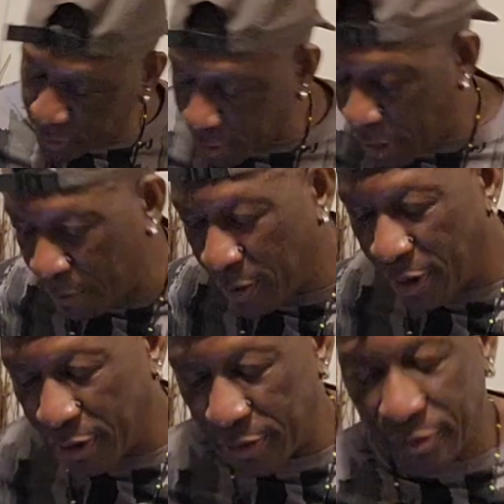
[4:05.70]
Yeah,
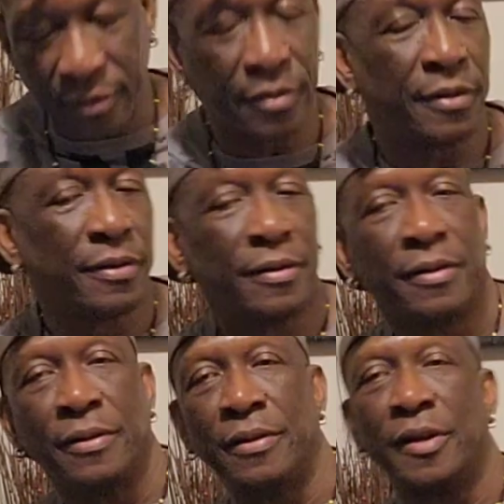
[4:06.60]
man.
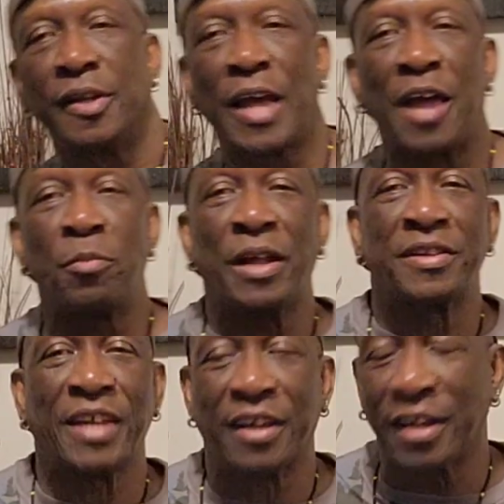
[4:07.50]

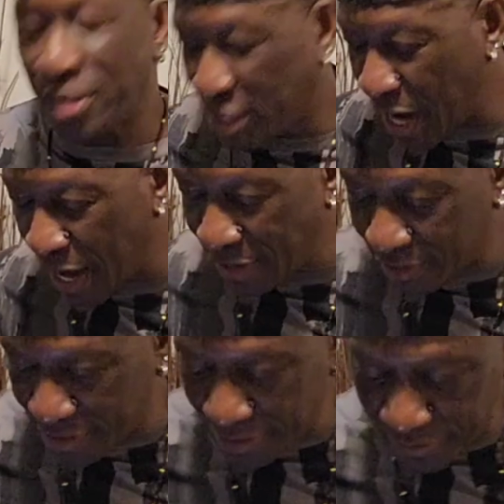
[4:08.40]
Yardman Second
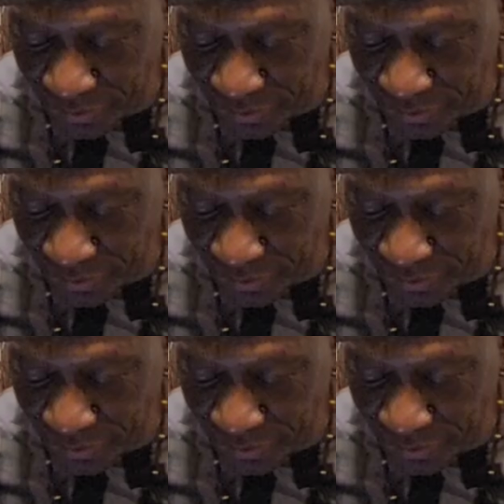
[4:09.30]
Chance.